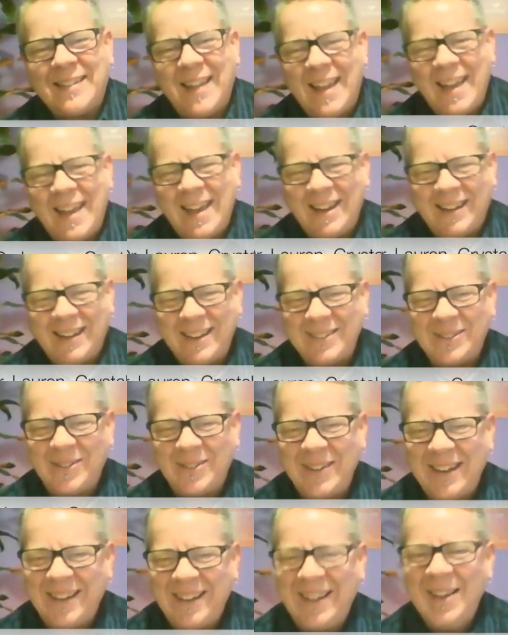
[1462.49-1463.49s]
to Ed because
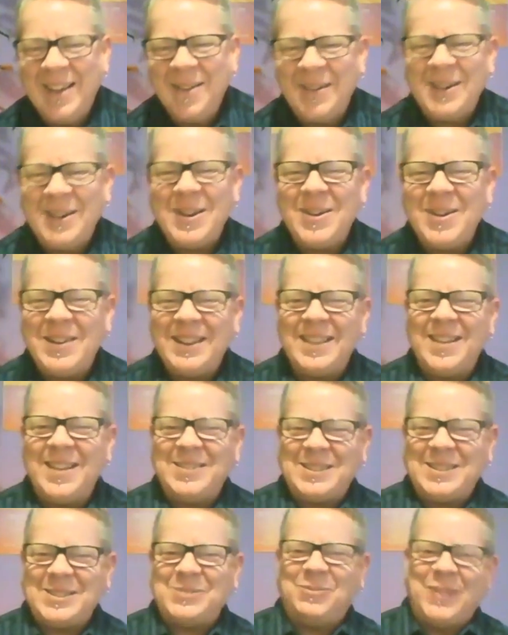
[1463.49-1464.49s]
we know he
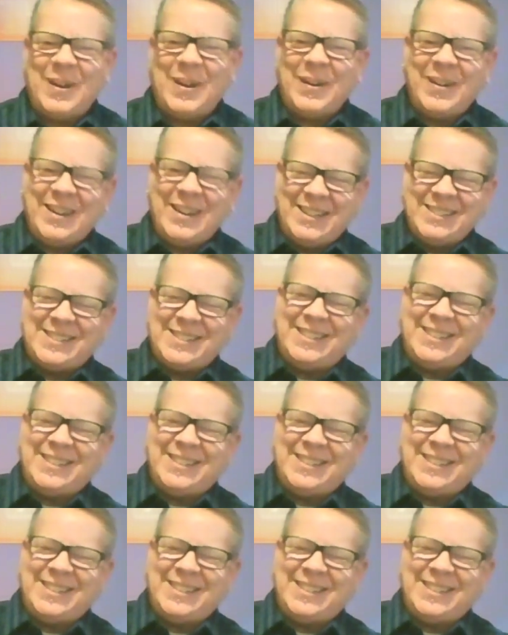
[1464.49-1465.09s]
loves his fairies.